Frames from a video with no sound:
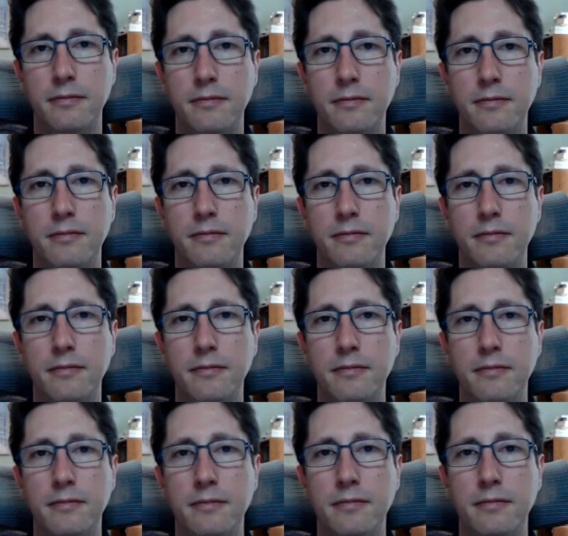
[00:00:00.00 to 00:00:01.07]

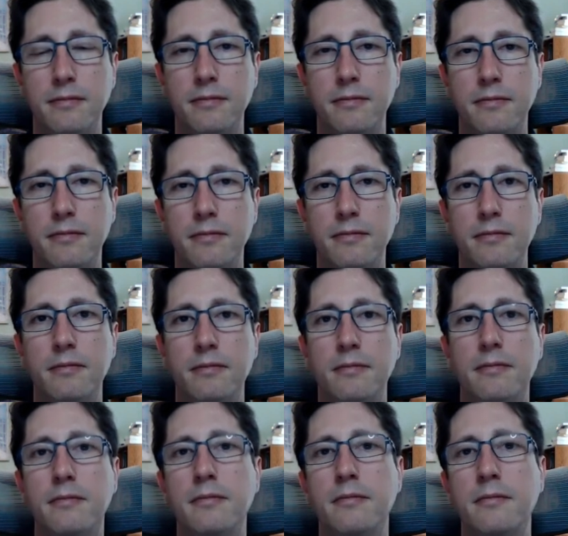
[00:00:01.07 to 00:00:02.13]

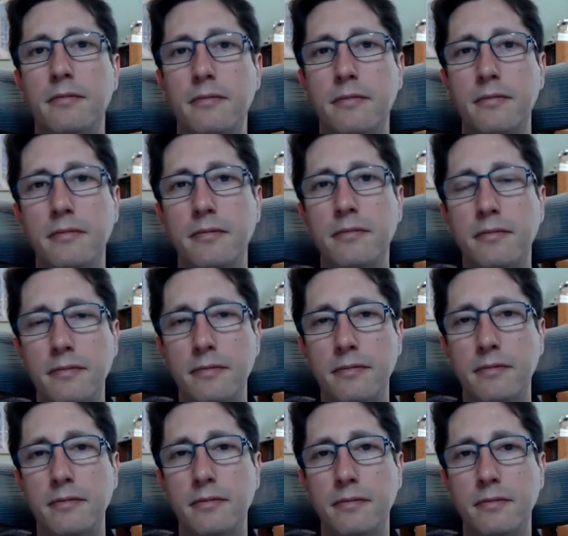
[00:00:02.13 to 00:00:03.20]

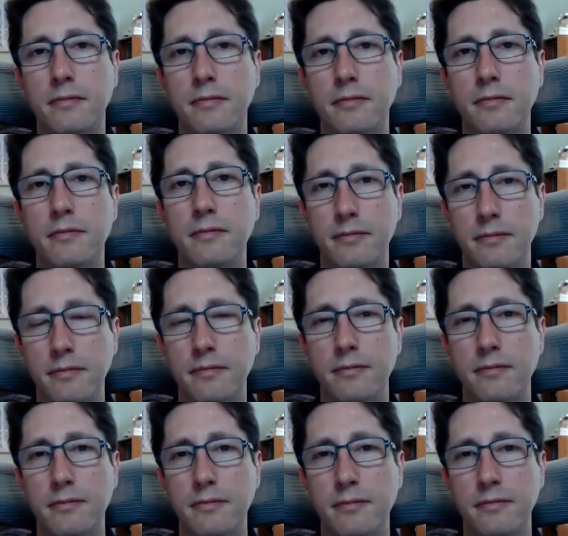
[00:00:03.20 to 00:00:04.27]

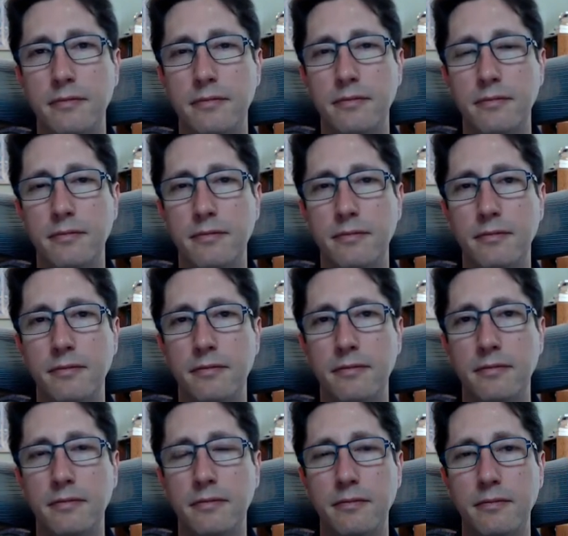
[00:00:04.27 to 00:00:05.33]

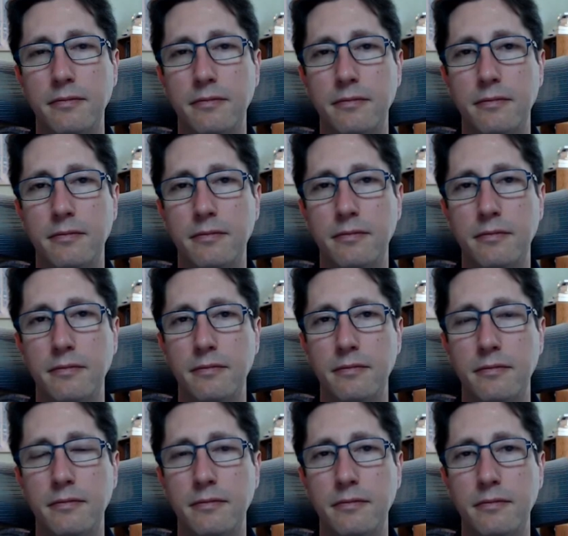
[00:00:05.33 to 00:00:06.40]

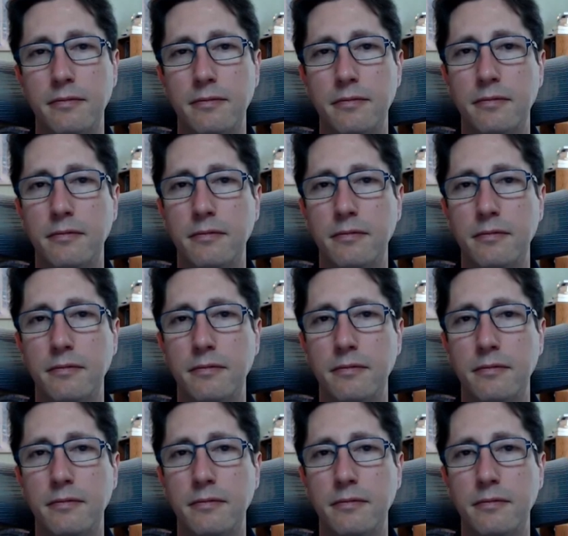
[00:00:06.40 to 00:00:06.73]
No words are spoken by the person on screen.